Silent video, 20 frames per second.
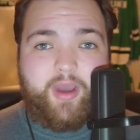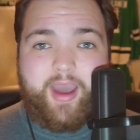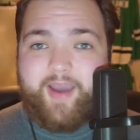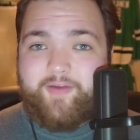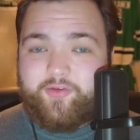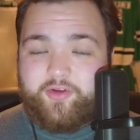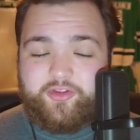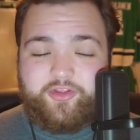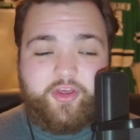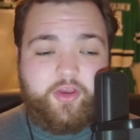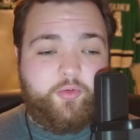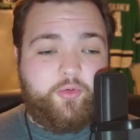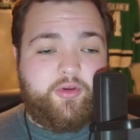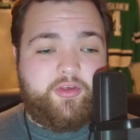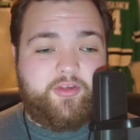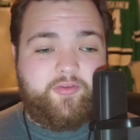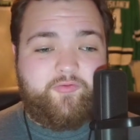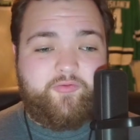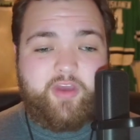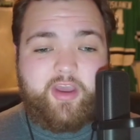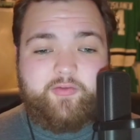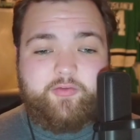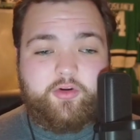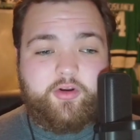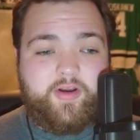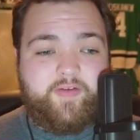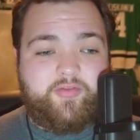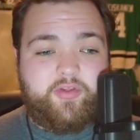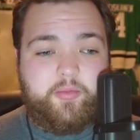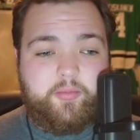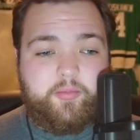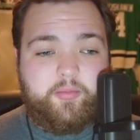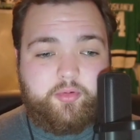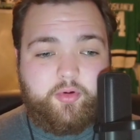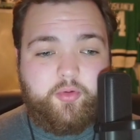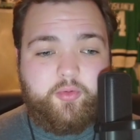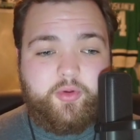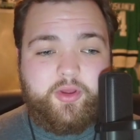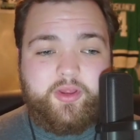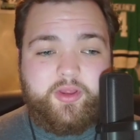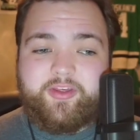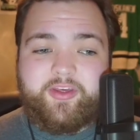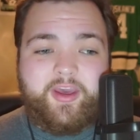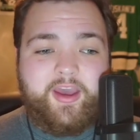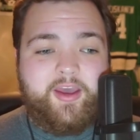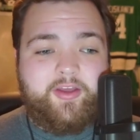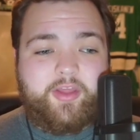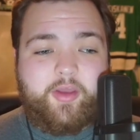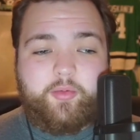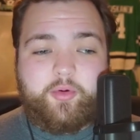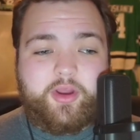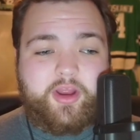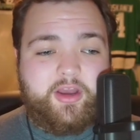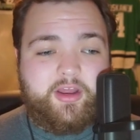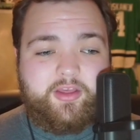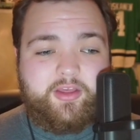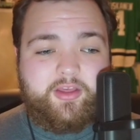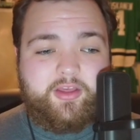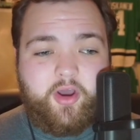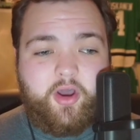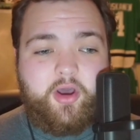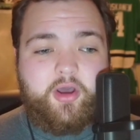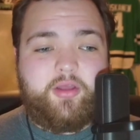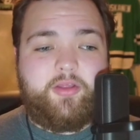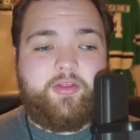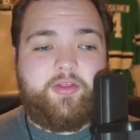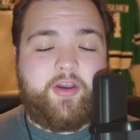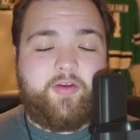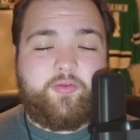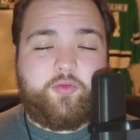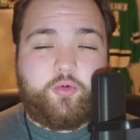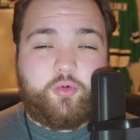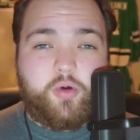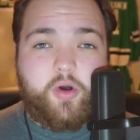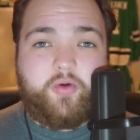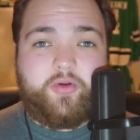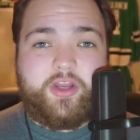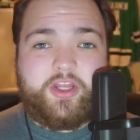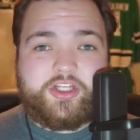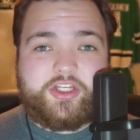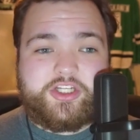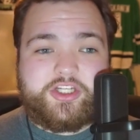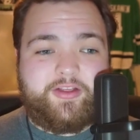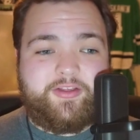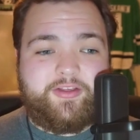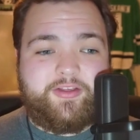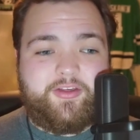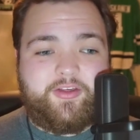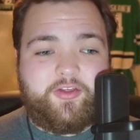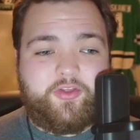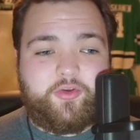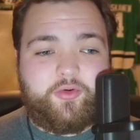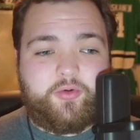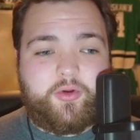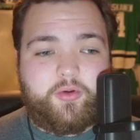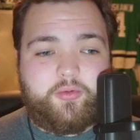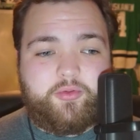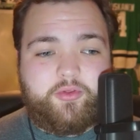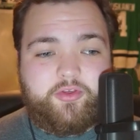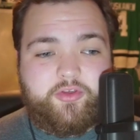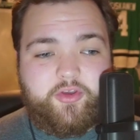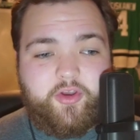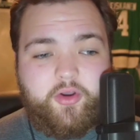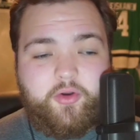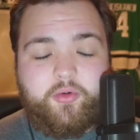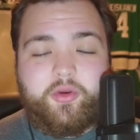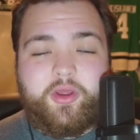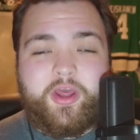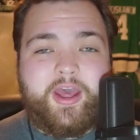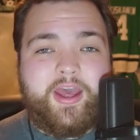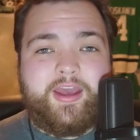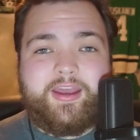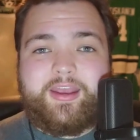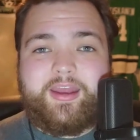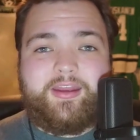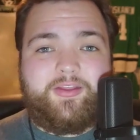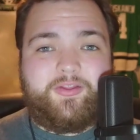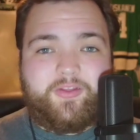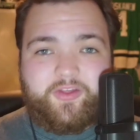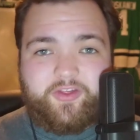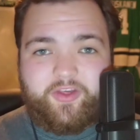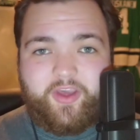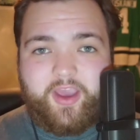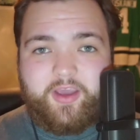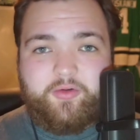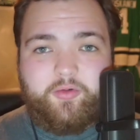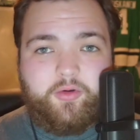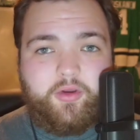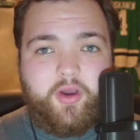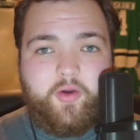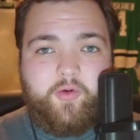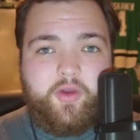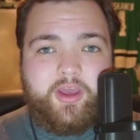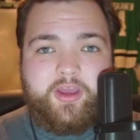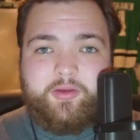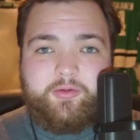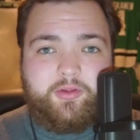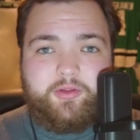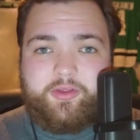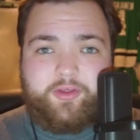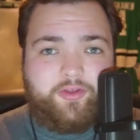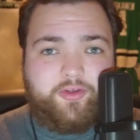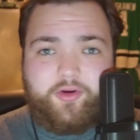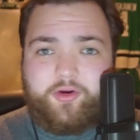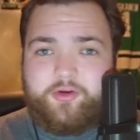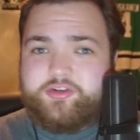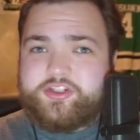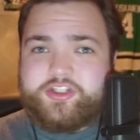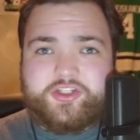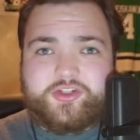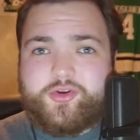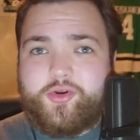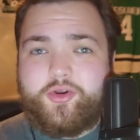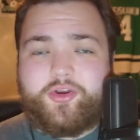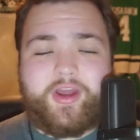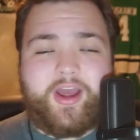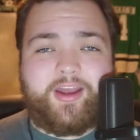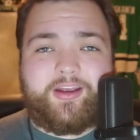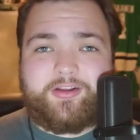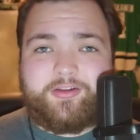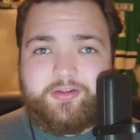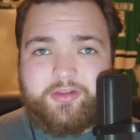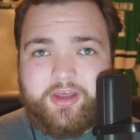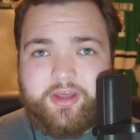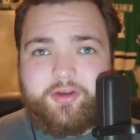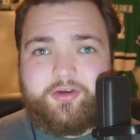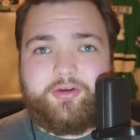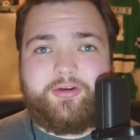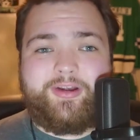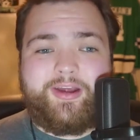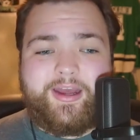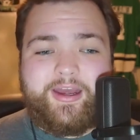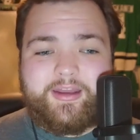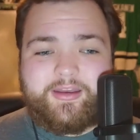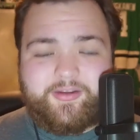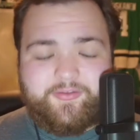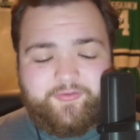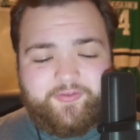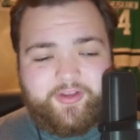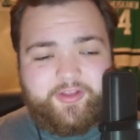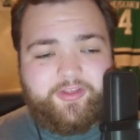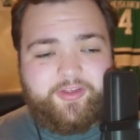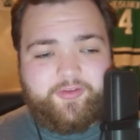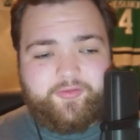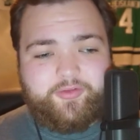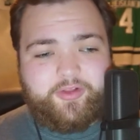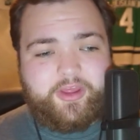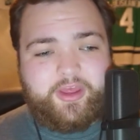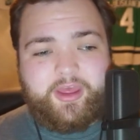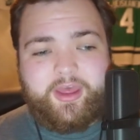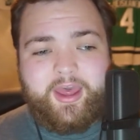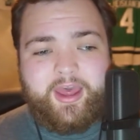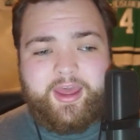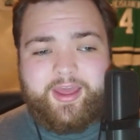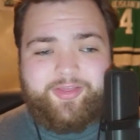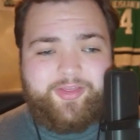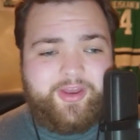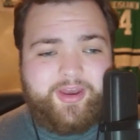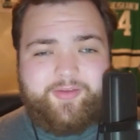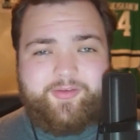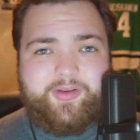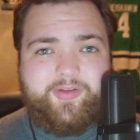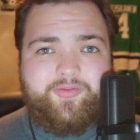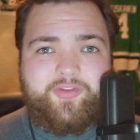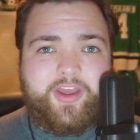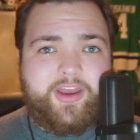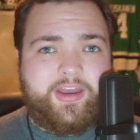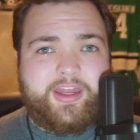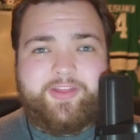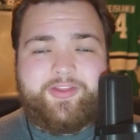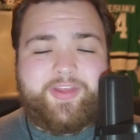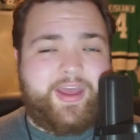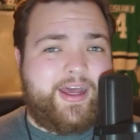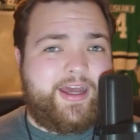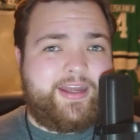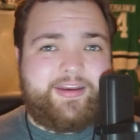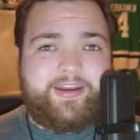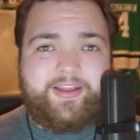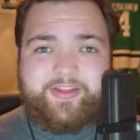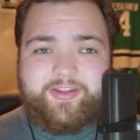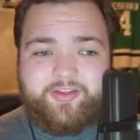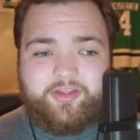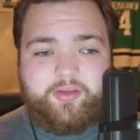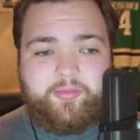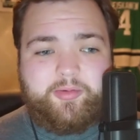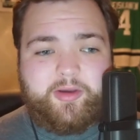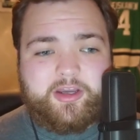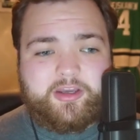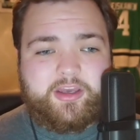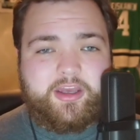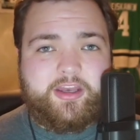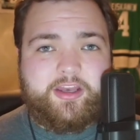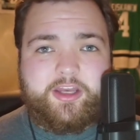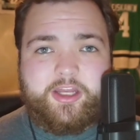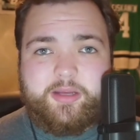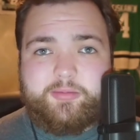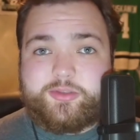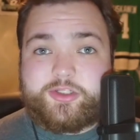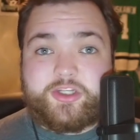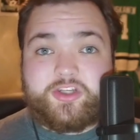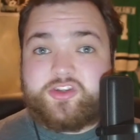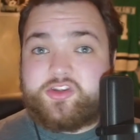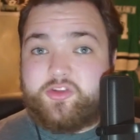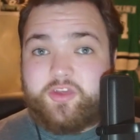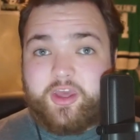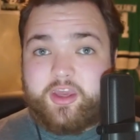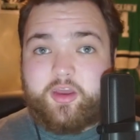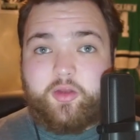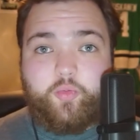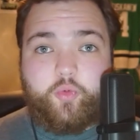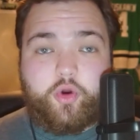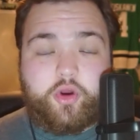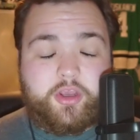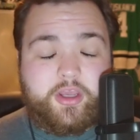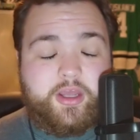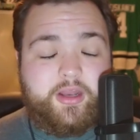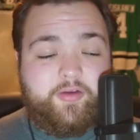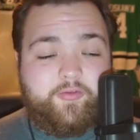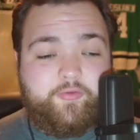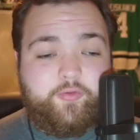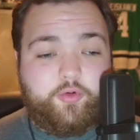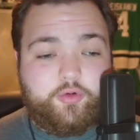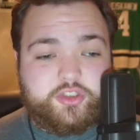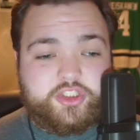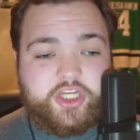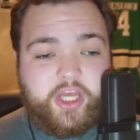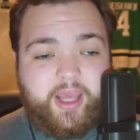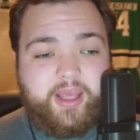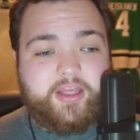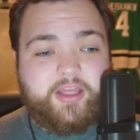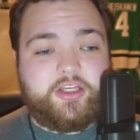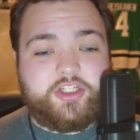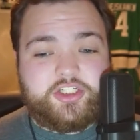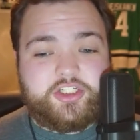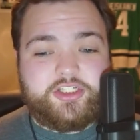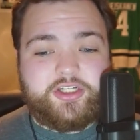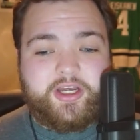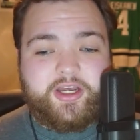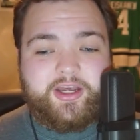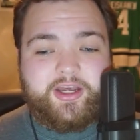Everything was in favor of the Bruins. They were getting tons of quality chances in their own zone, getting the cycle going. The Stars just could not clear defensively. And then even if they did, they had to send the puck in deep just so they could work in a full change.